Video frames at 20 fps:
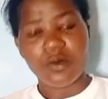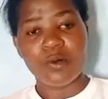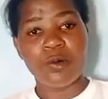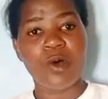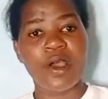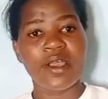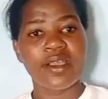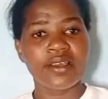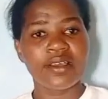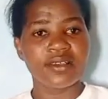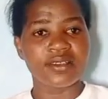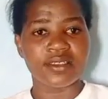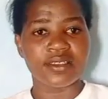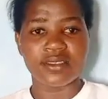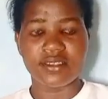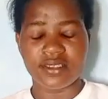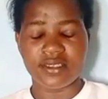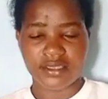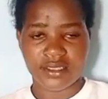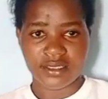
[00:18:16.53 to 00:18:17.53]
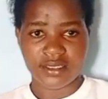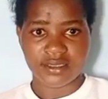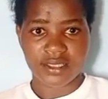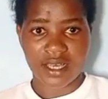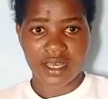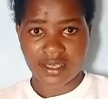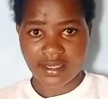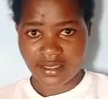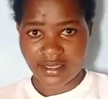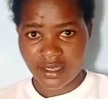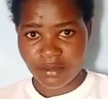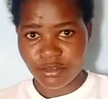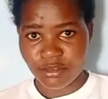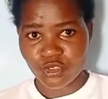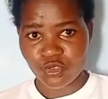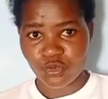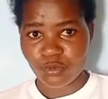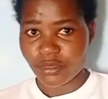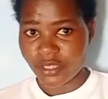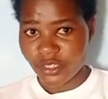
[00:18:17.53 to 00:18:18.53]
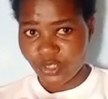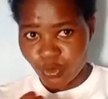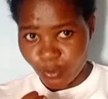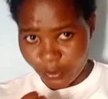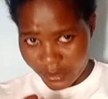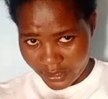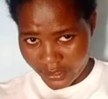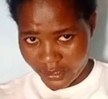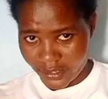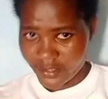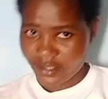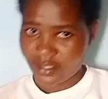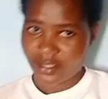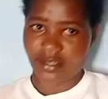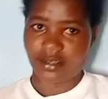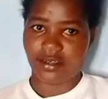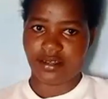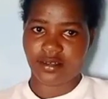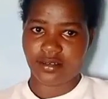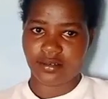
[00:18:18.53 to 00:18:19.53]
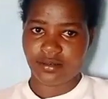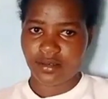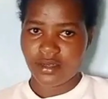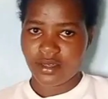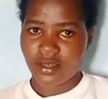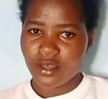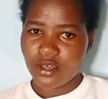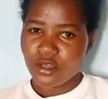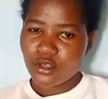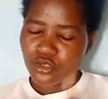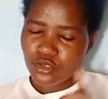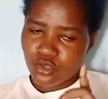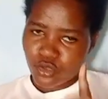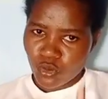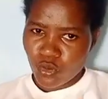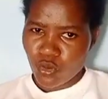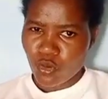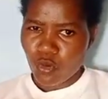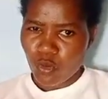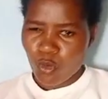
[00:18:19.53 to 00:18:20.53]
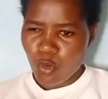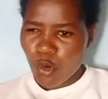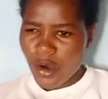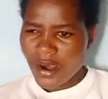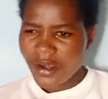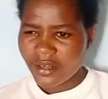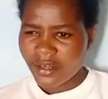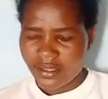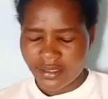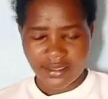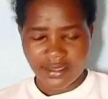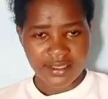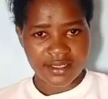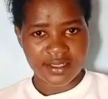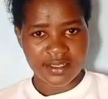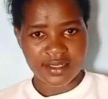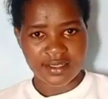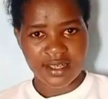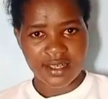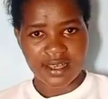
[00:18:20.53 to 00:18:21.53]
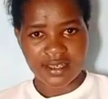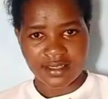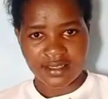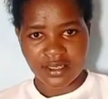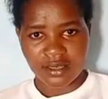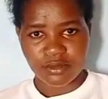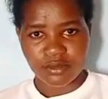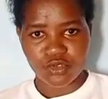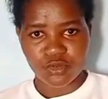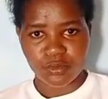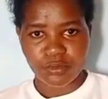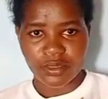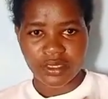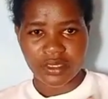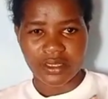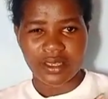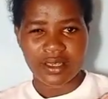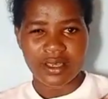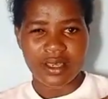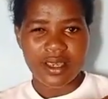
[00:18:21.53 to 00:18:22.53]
why did Jesus accept to be humiliated? 2, why did Jesus accept to be